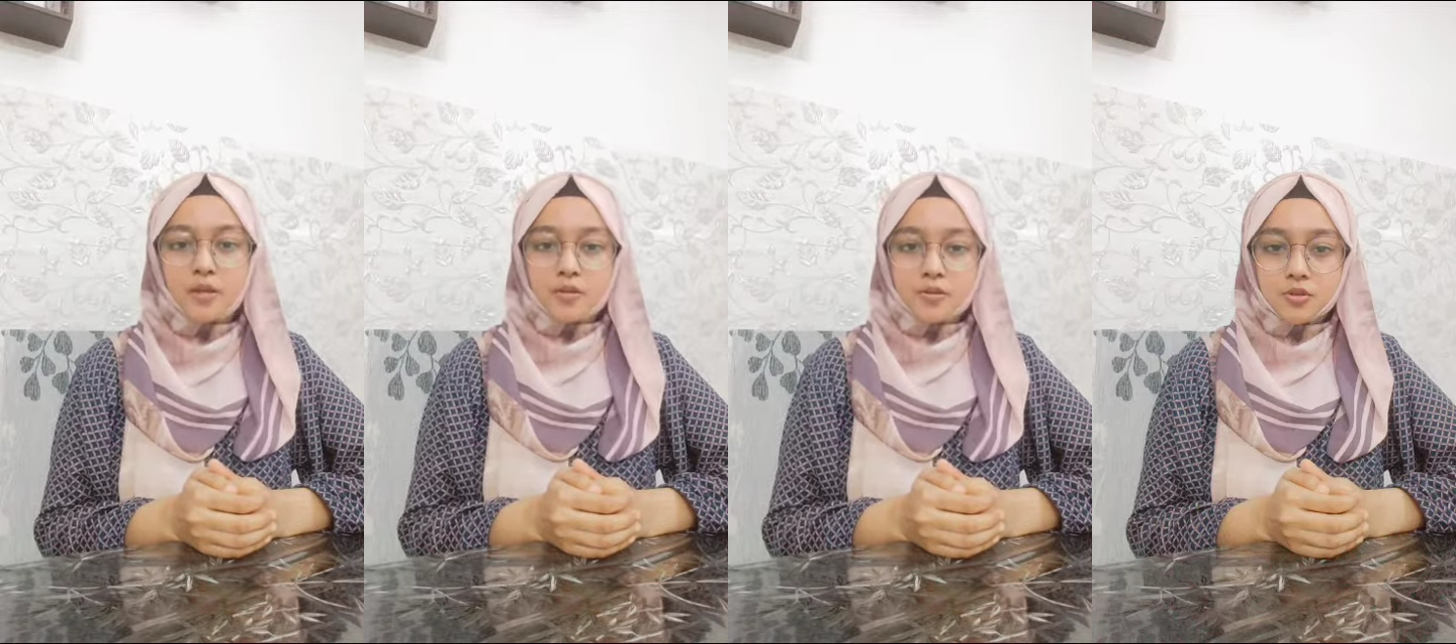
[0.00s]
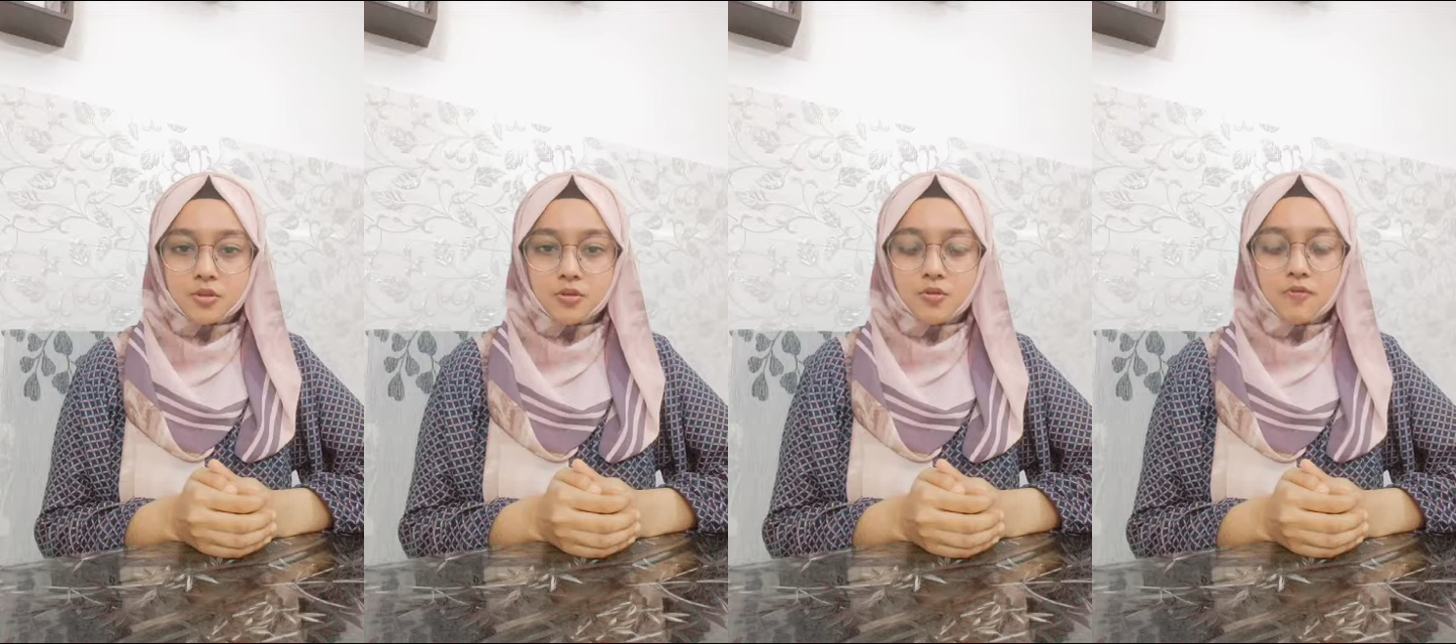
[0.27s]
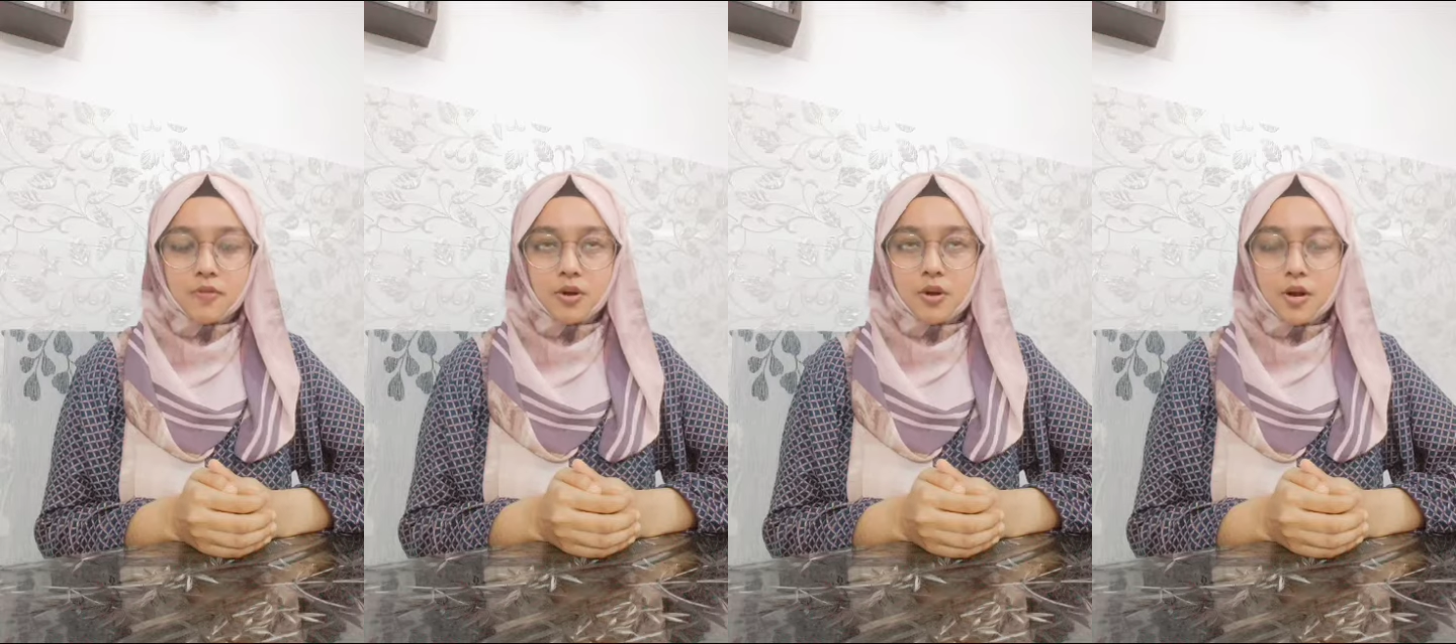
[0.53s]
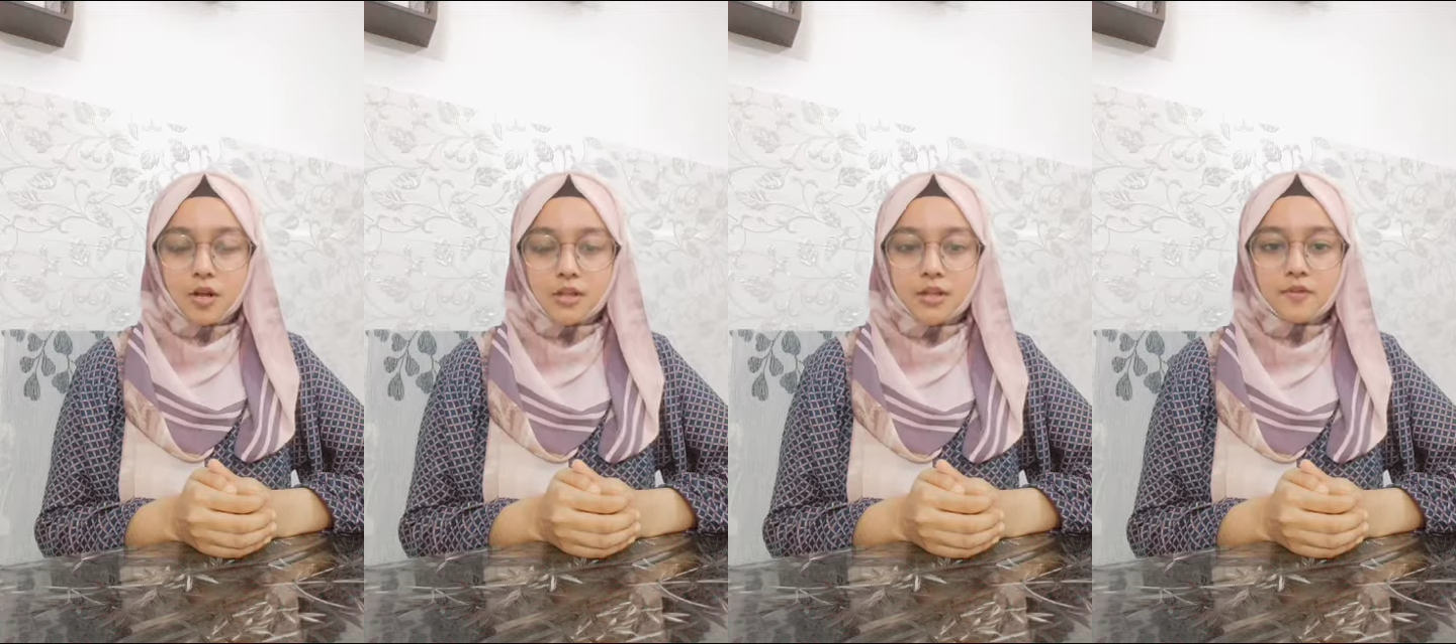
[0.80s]
So for
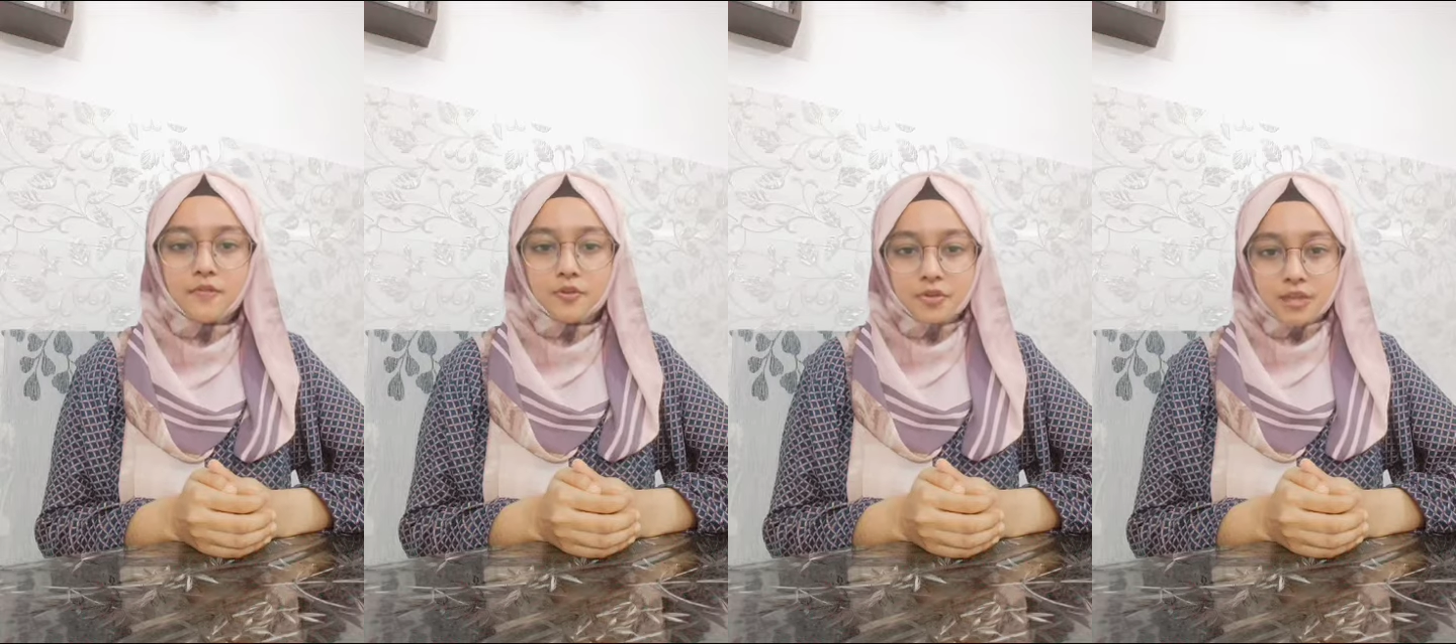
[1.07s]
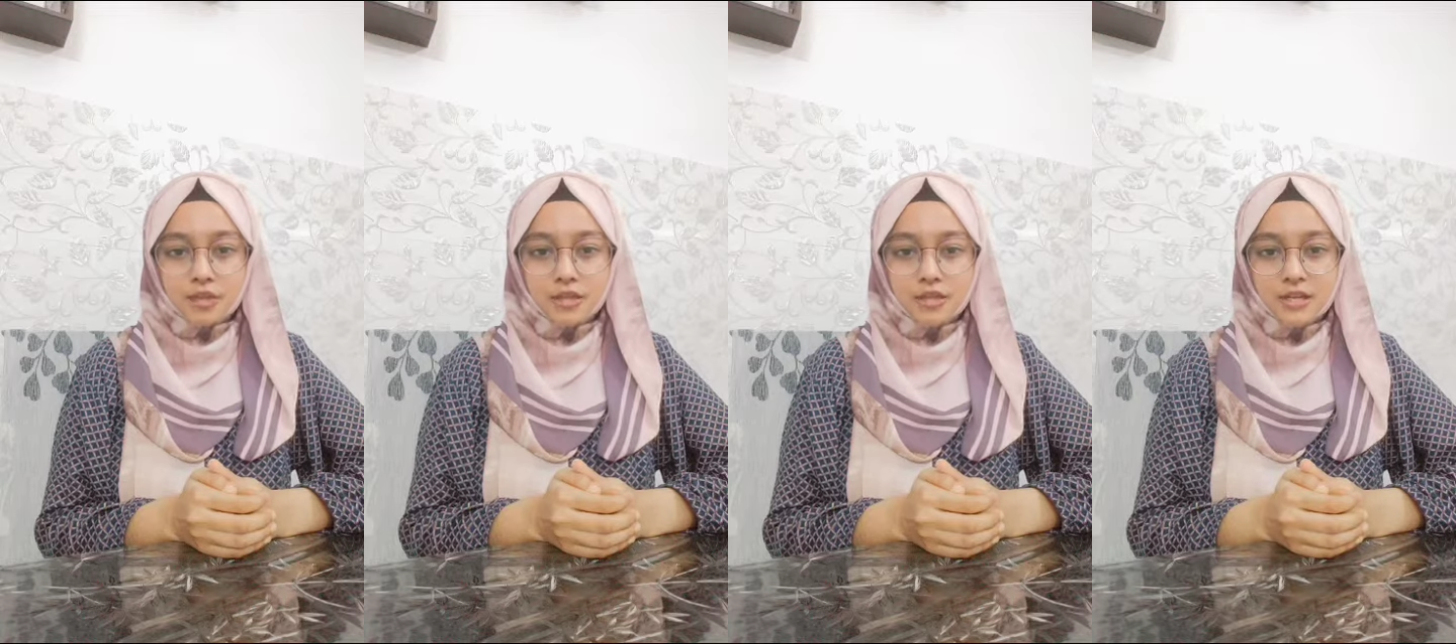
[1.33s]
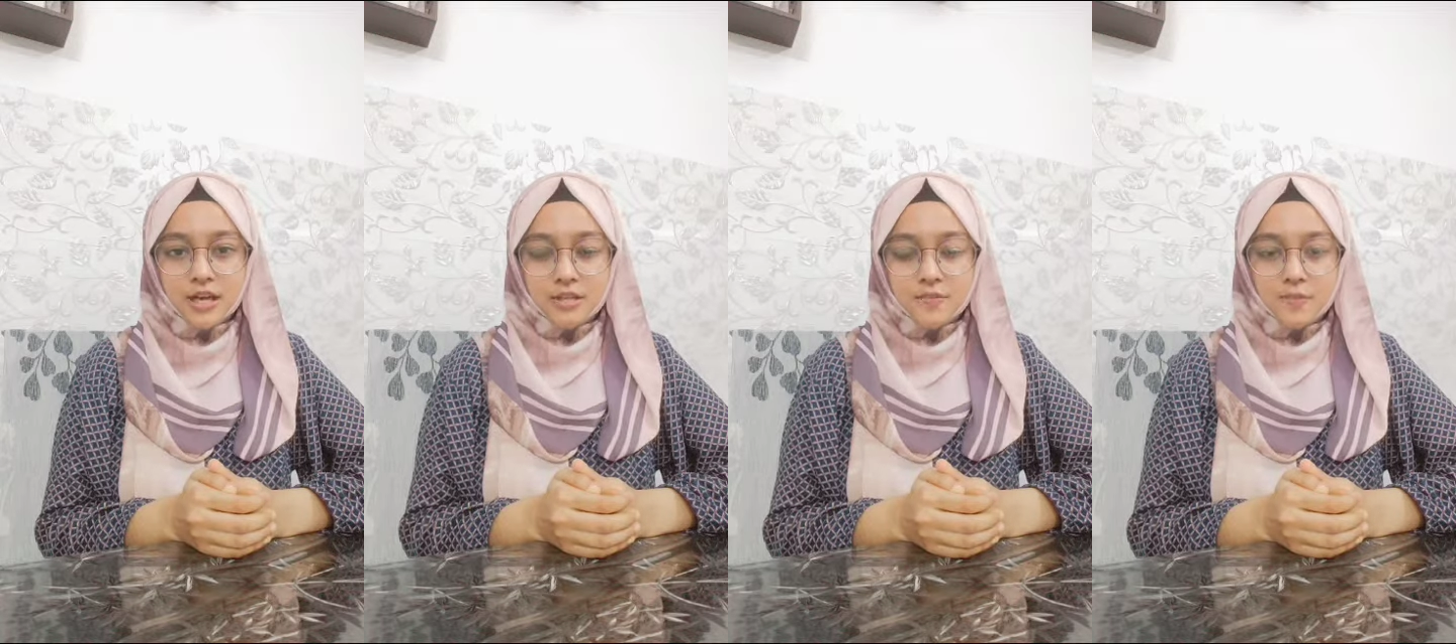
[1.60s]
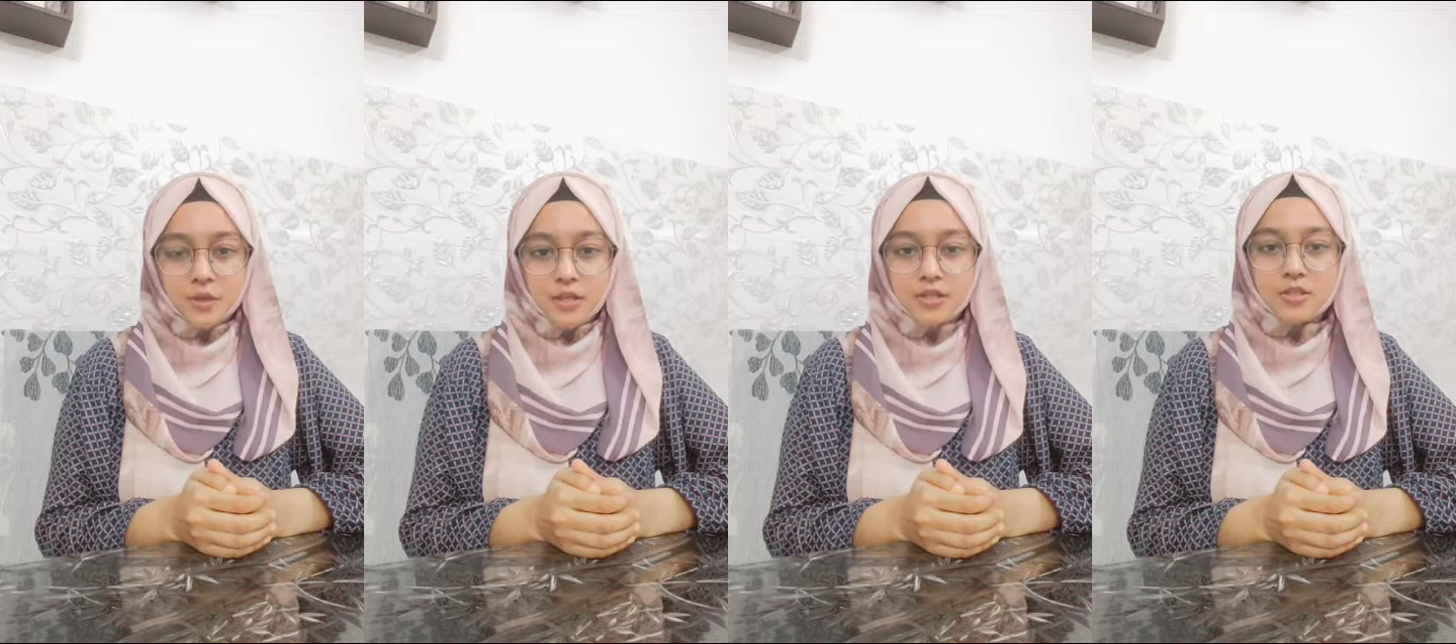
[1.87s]
all the future NEET
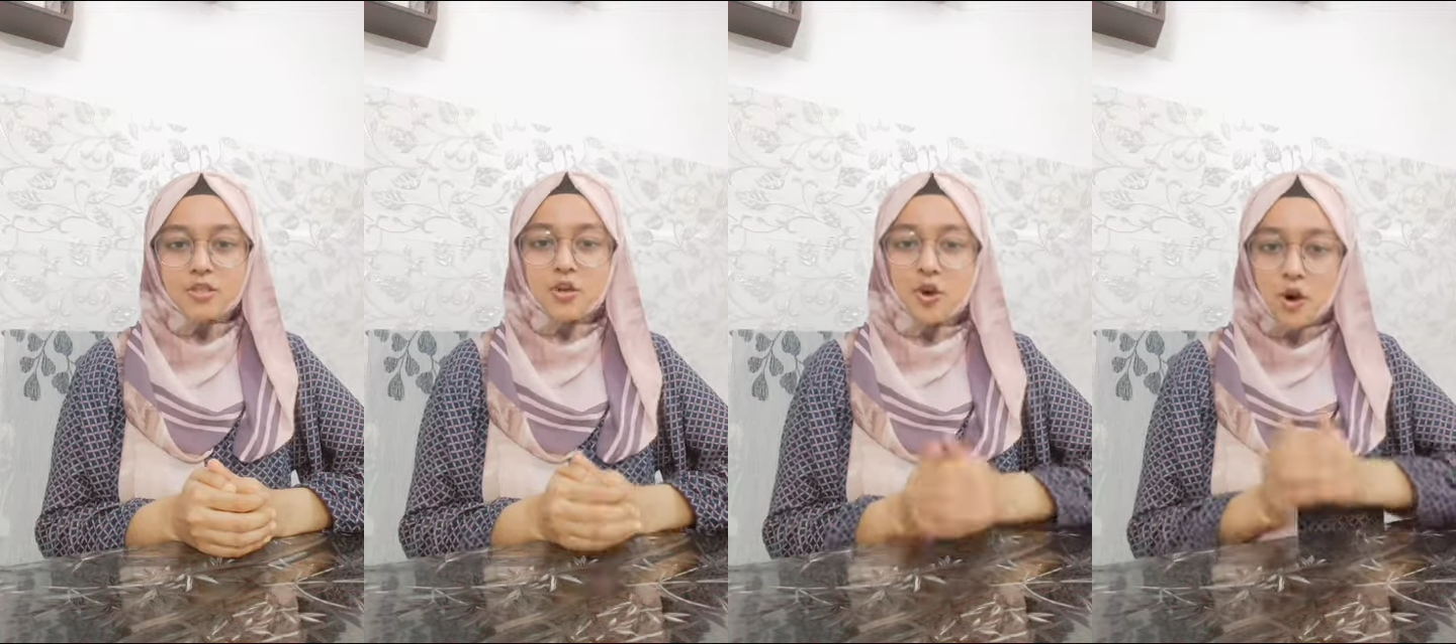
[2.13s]
aspirants,